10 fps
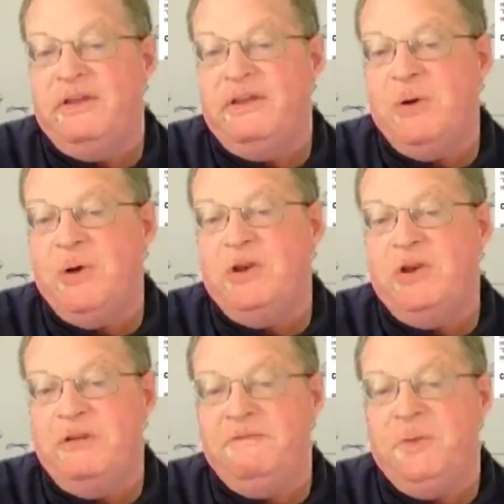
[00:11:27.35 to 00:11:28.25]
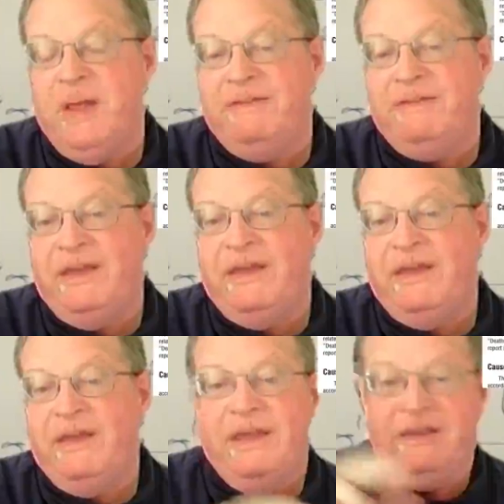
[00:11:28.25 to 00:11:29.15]
pneumonia or influenza,
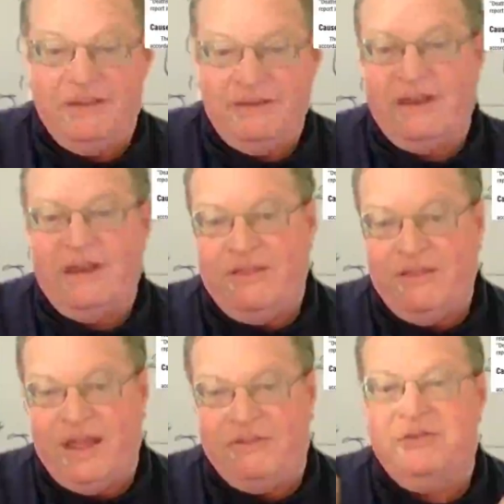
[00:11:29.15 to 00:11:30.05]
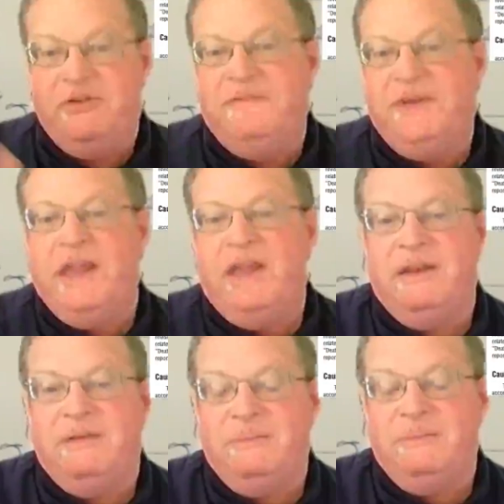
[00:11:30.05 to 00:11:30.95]
is listed on the death
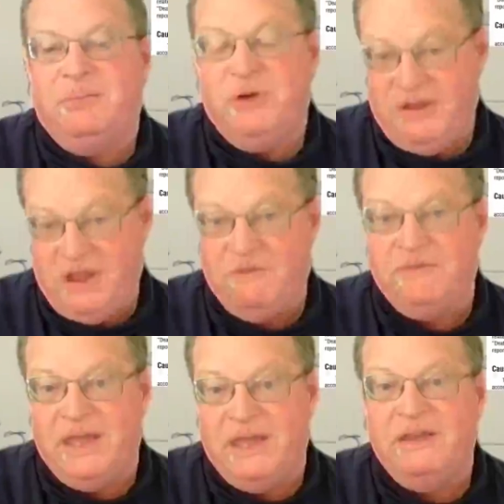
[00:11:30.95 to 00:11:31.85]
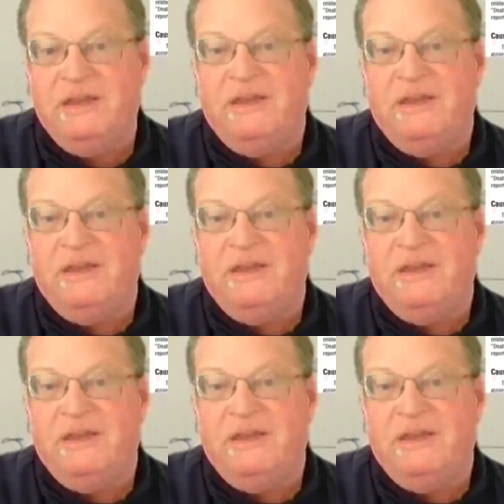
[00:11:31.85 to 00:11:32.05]
certificate pre-COVID